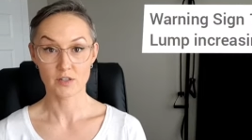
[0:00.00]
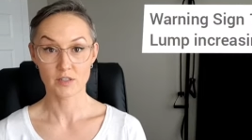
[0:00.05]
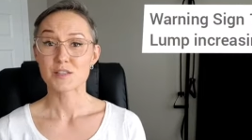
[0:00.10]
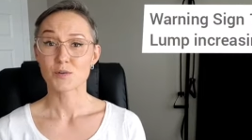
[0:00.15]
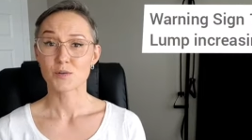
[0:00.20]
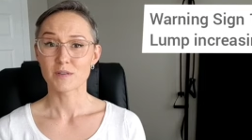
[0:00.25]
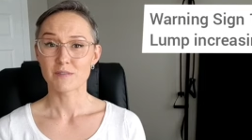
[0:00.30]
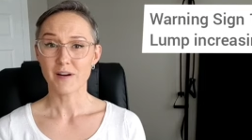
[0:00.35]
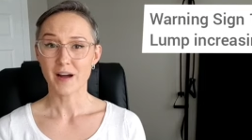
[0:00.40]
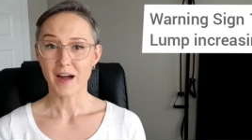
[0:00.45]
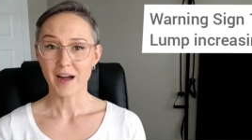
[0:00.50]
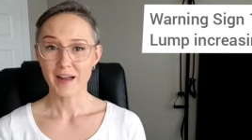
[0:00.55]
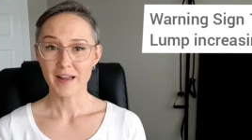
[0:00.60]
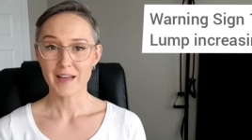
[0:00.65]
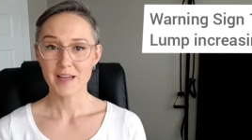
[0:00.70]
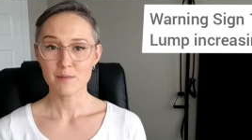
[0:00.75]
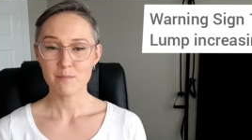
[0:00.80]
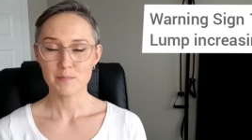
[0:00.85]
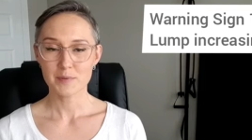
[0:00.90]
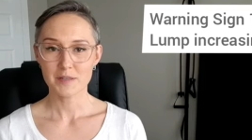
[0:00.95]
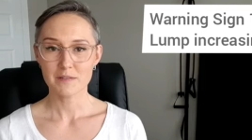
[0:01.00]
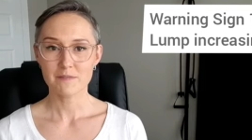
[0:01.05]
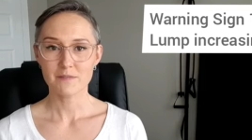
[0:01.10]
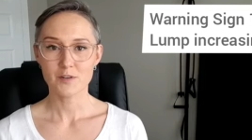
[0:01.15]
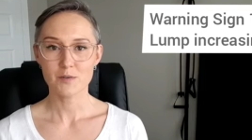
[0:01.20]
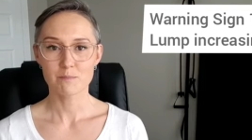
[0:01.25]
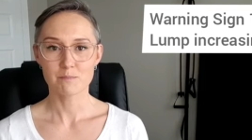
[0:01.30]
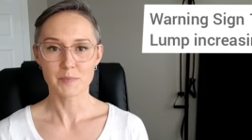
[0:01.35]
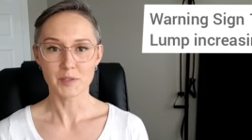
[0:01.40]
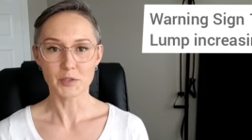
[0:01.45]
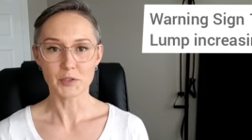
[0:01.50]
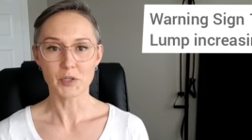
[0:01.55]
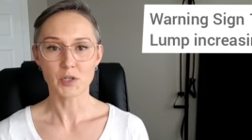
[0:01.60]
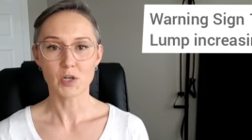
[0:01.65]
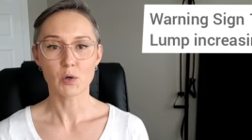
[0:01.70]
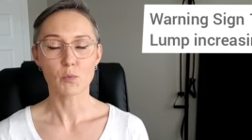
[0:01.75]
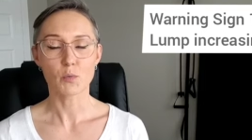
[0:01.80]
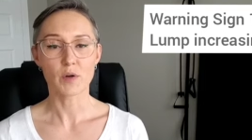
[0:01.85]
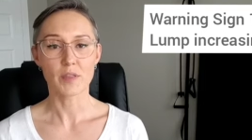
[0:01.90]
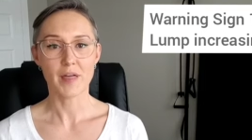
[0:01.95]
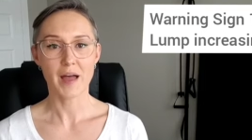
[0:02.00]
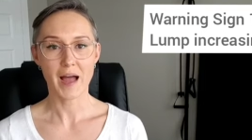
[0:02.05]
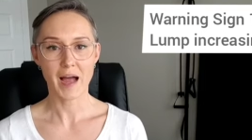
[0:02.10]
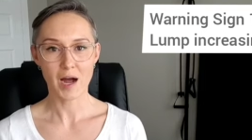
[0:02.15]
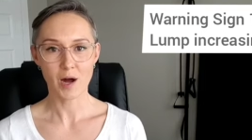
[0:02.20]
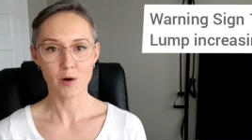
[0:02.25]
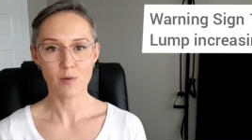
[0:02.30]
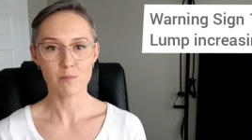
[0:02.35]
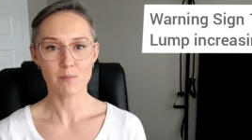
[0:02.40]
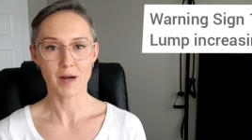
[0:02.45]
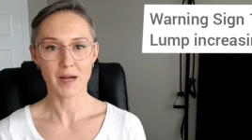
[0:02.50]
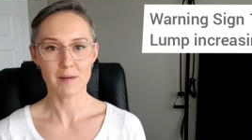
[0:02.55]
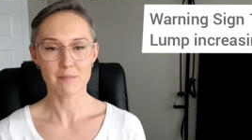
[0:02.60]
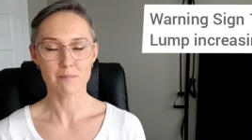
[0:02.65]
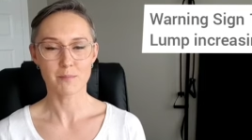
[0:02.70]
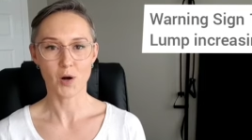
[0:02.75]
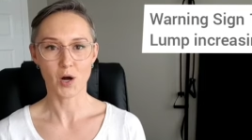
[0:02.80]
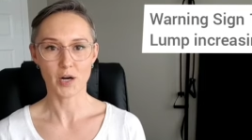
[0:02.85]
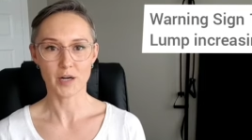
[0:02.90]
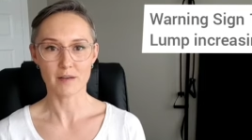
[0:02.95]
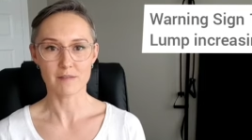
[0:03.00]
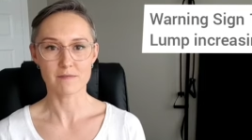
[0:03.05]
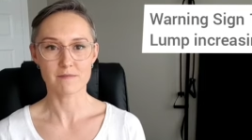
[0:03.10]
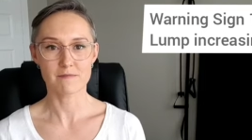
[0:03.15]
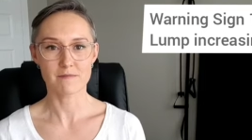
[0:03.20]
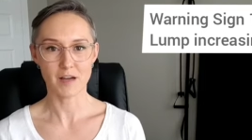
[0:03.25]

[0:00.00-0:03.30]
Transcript: So if I had been familiar with how my body